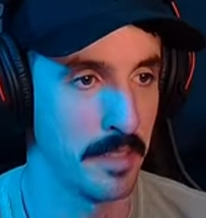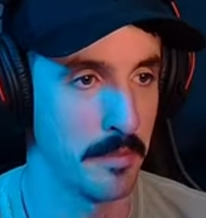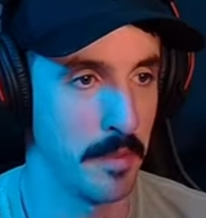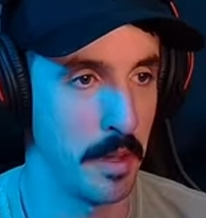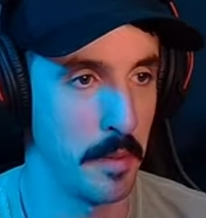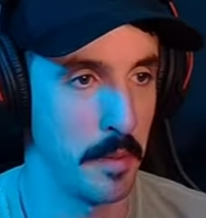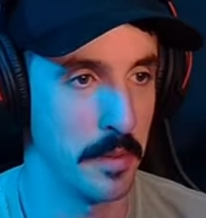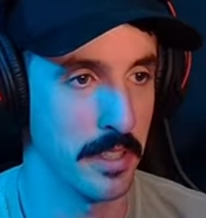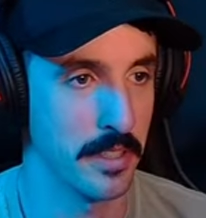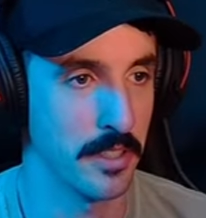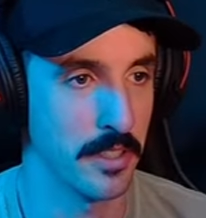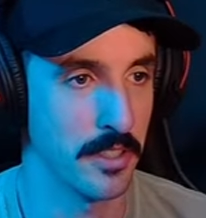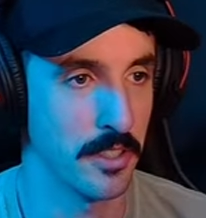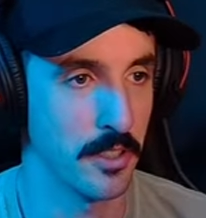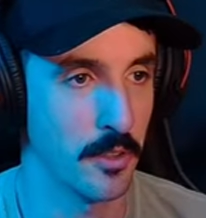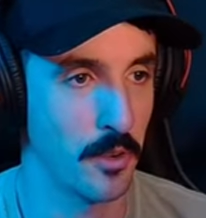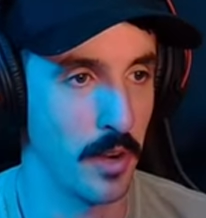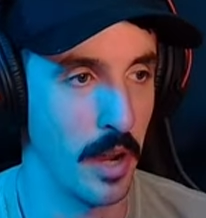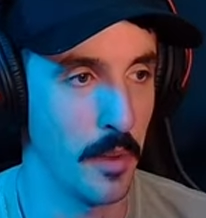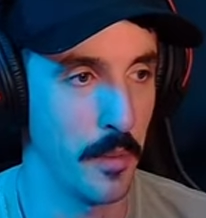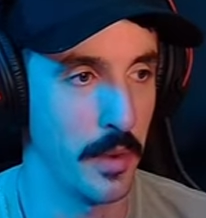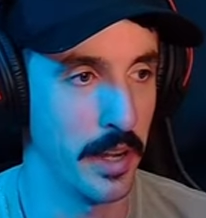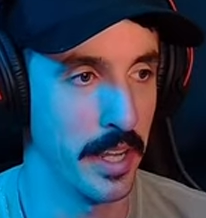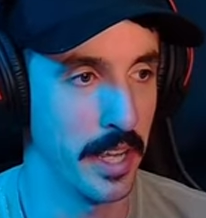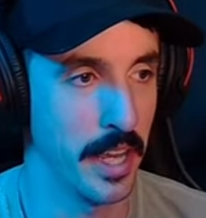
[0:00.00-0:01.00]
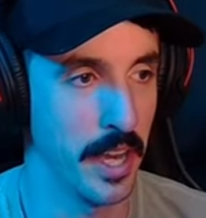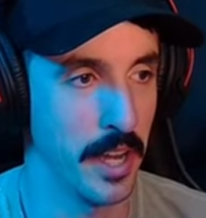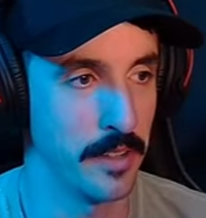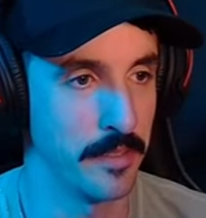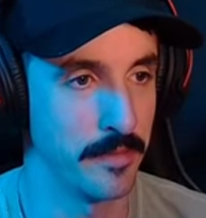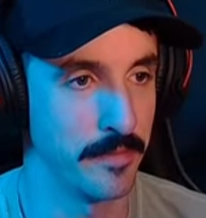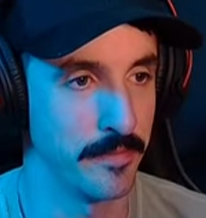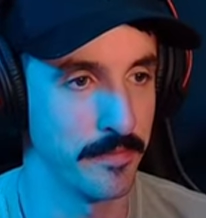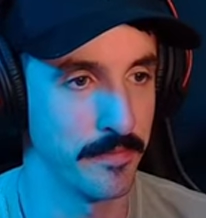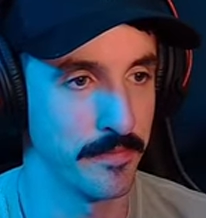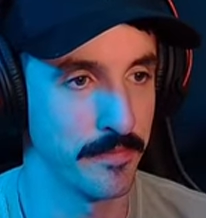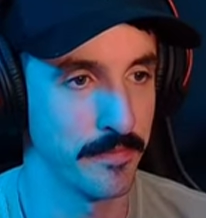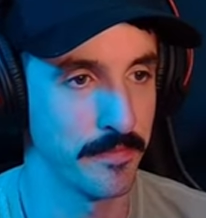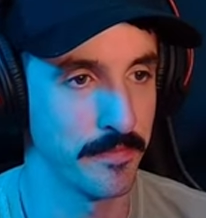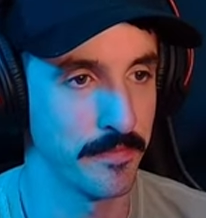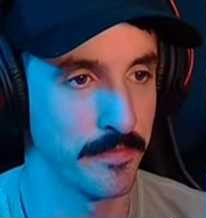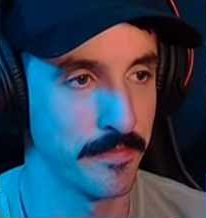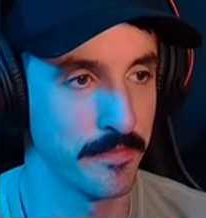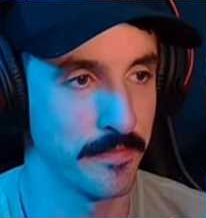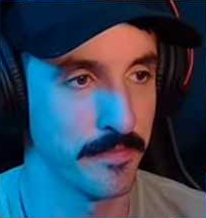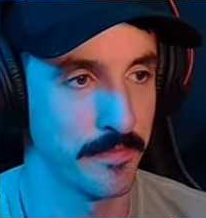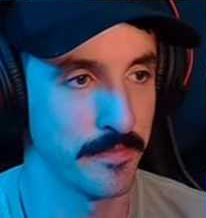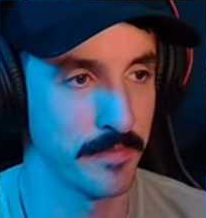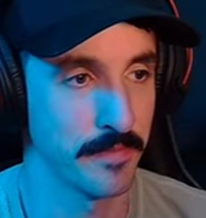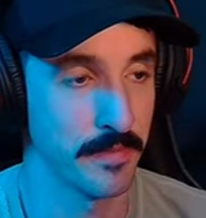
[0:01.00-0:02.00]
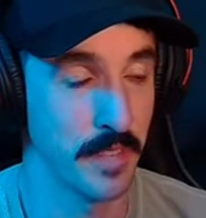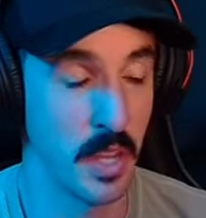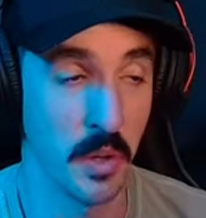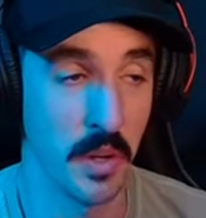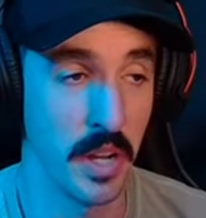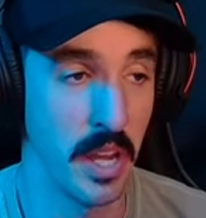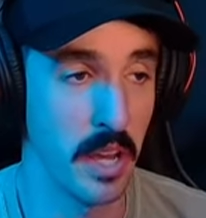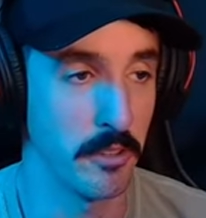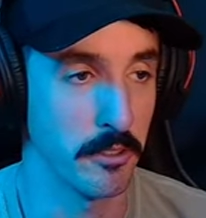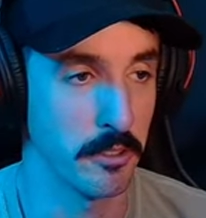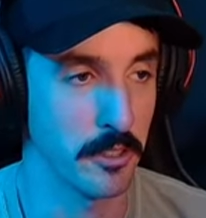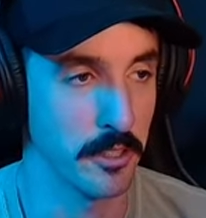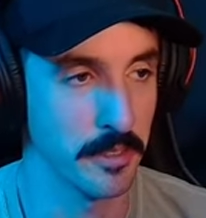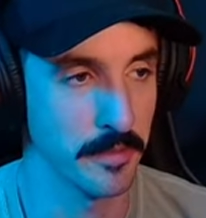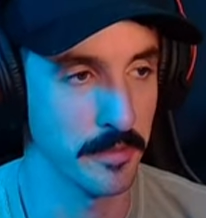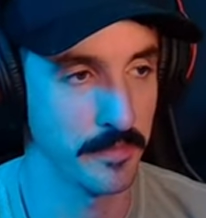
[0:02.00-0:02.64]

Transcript: Maybe this is the right way to go. Who knows?